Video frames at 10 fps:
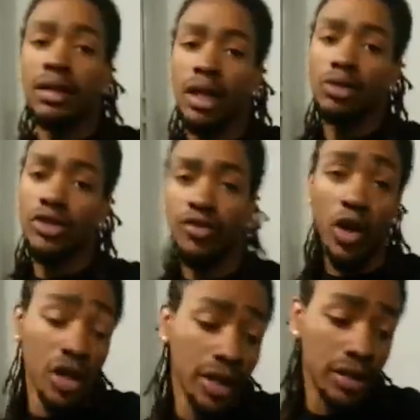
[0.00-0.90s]
Now, as
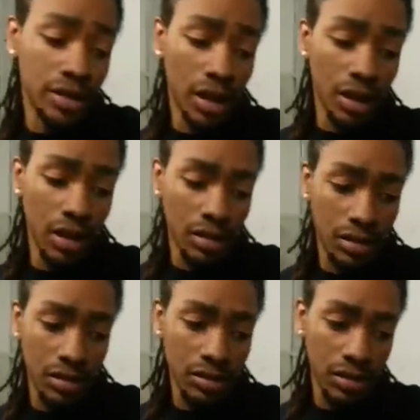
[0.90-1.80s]
far as
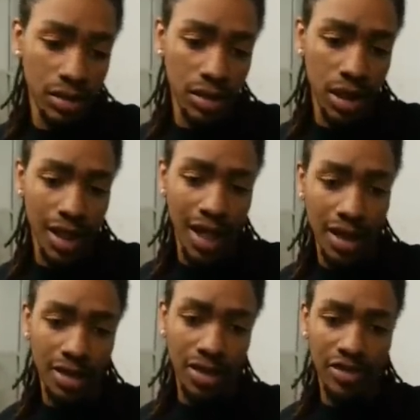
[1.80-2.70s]
your
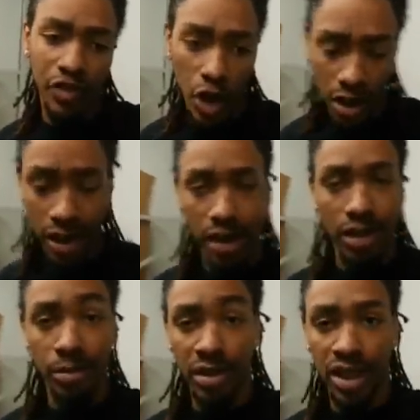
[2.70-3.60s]
locks falling
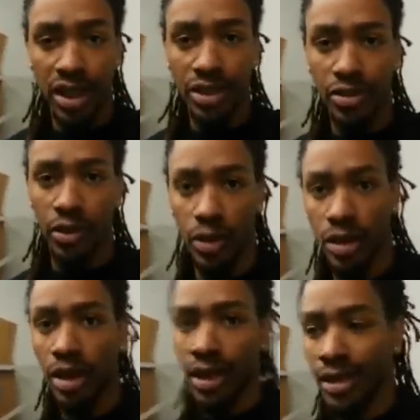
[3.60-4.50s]
into place or
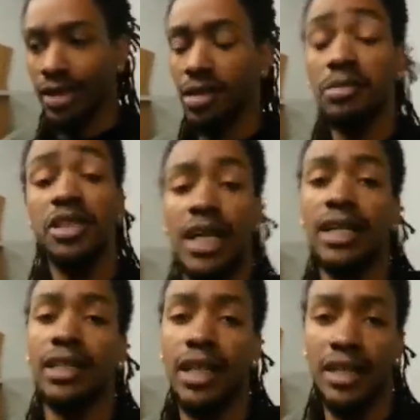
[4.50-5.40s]
them
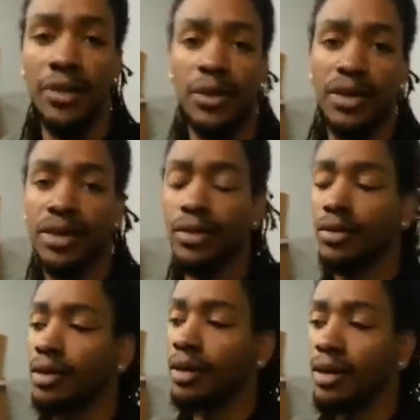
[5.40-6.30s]
shaking like you want to,
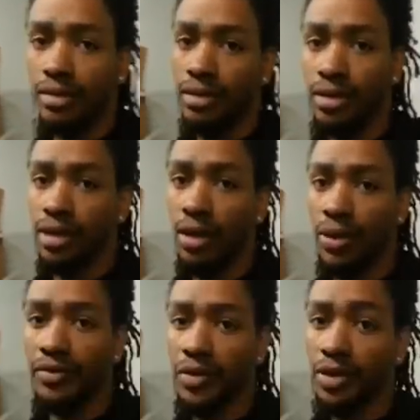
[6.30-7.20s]
you just gotta
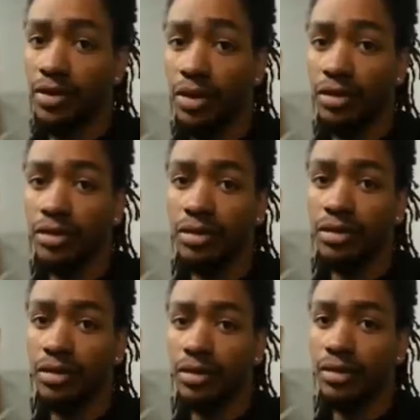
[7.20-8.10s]
wait for it to grow.
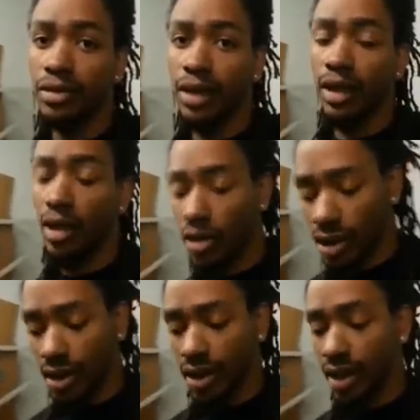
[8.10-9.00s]
The
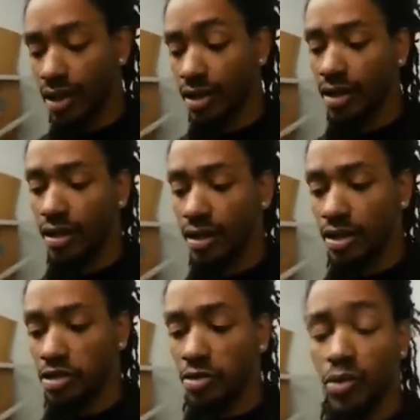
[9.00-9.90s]
longer to get,
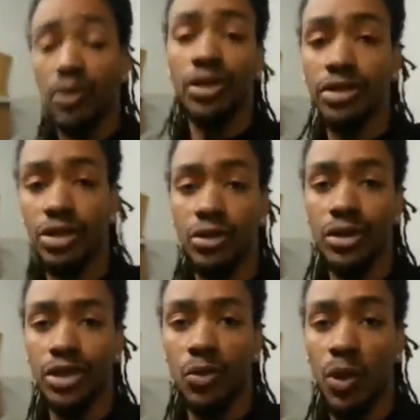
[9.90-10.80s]
the more to do
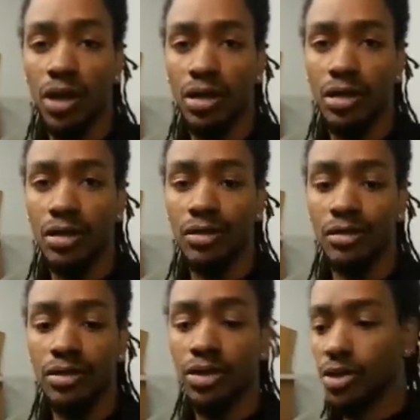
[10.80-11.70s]
what you want it to do.
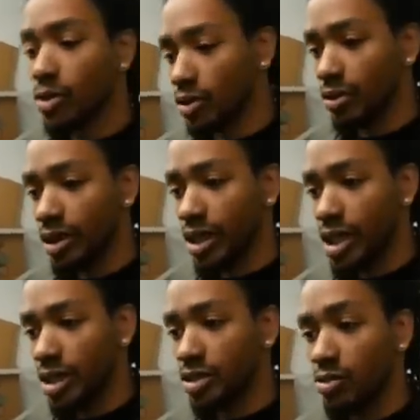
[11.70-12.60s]
The shorter it
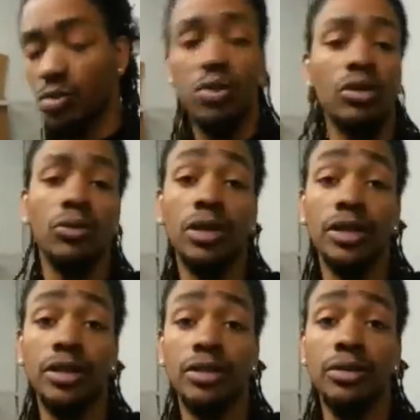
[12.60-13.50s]
is, the more it want
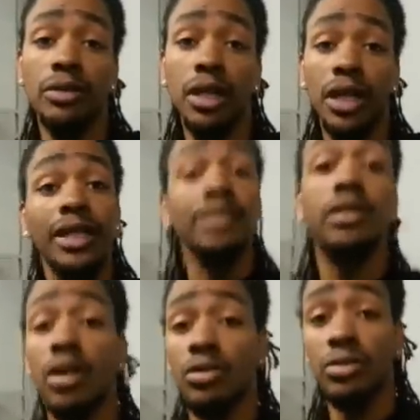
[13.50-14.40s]
to do its
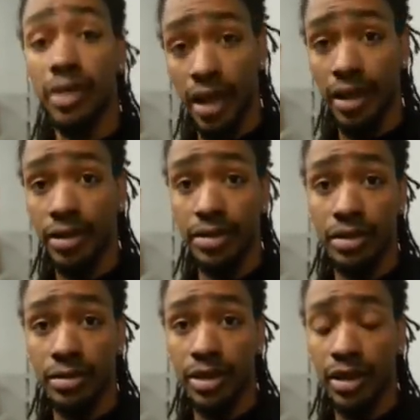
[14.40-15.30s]
own thing. You know
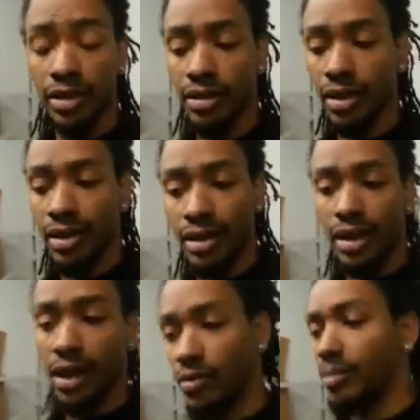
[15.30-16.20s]
what I'm saying?
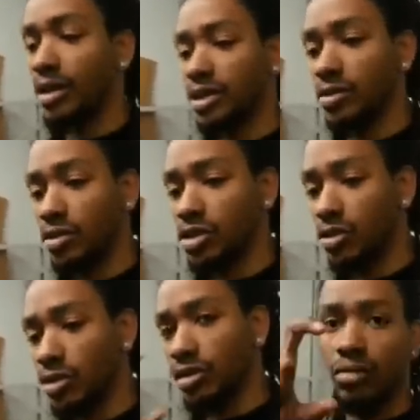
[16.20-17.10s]
Like when my shit was
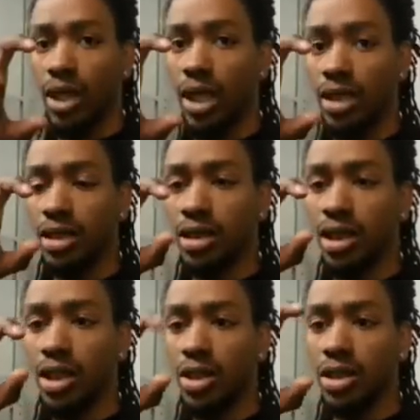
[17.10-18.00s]
short, about like this
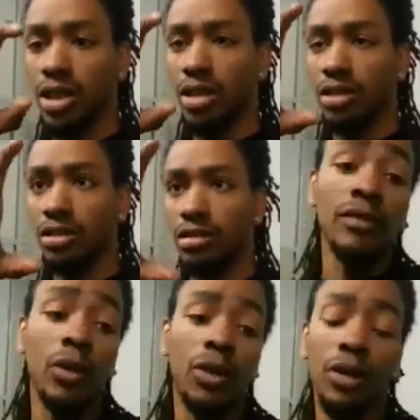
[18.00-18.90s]
long, and
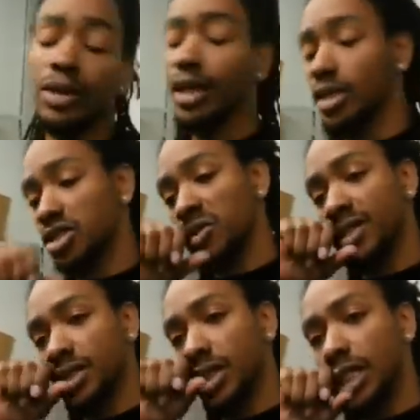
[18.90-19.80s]
when I would get it
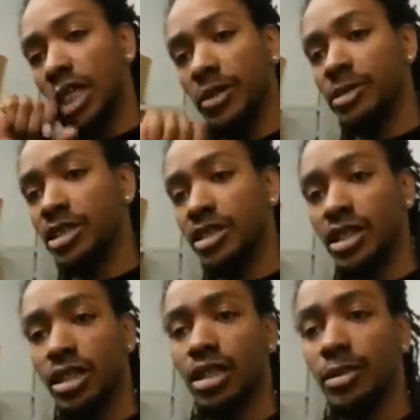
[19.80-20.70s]
twisted, it'd be
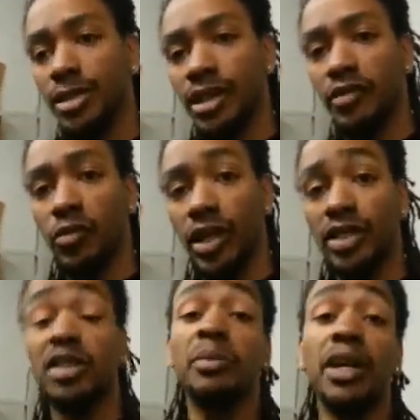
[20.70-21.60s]
sticking up in different
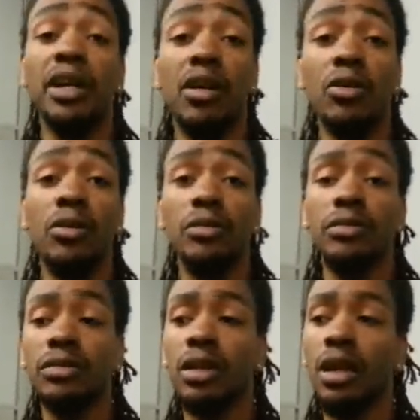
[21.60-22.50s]
ways, depending on
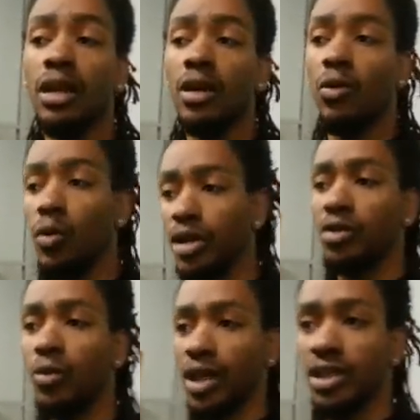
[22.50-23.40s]
what
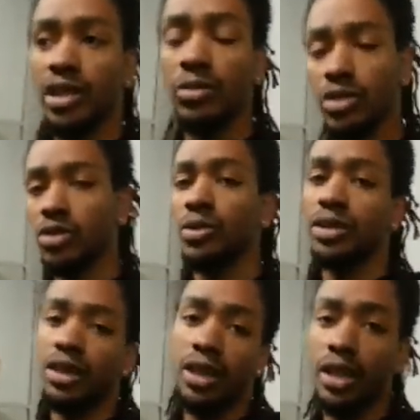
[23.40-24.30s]
direction it was
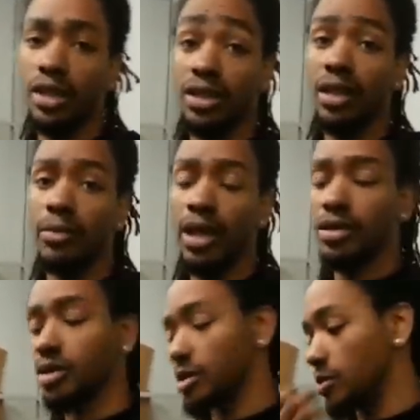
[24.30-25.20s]
twisted in, because that
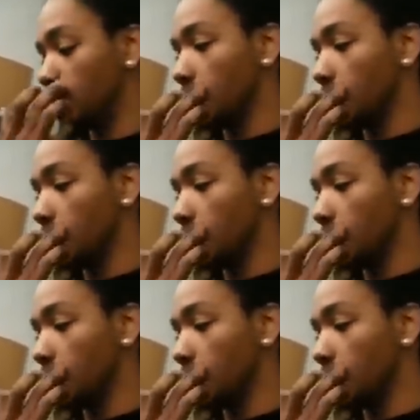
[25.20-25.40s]
matters too.